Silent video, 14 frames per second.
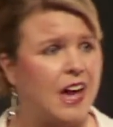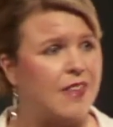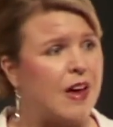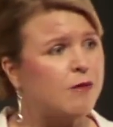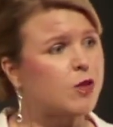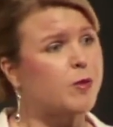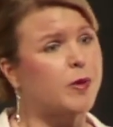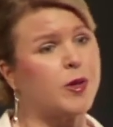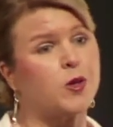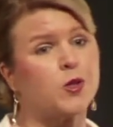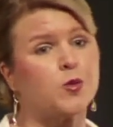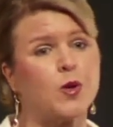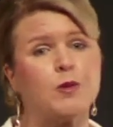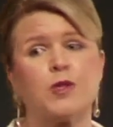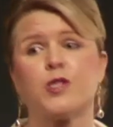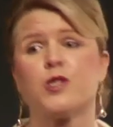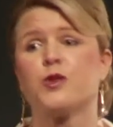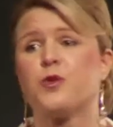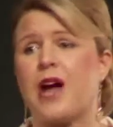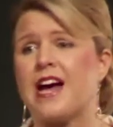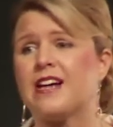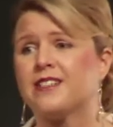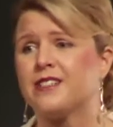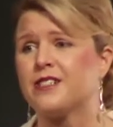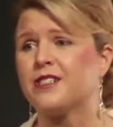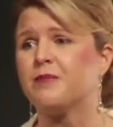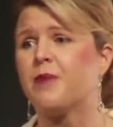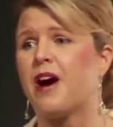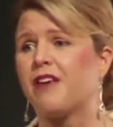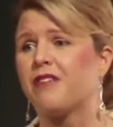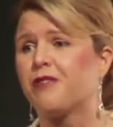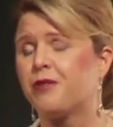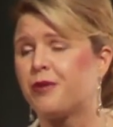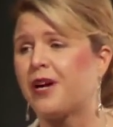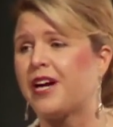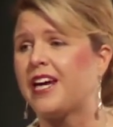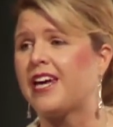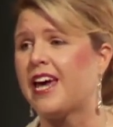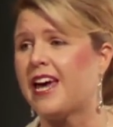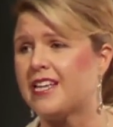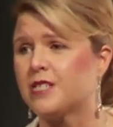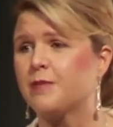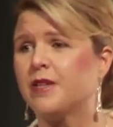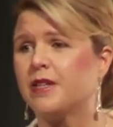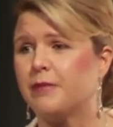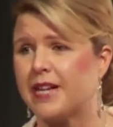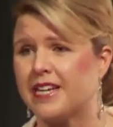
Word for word: And that was because we were surrounded by three Hezbollah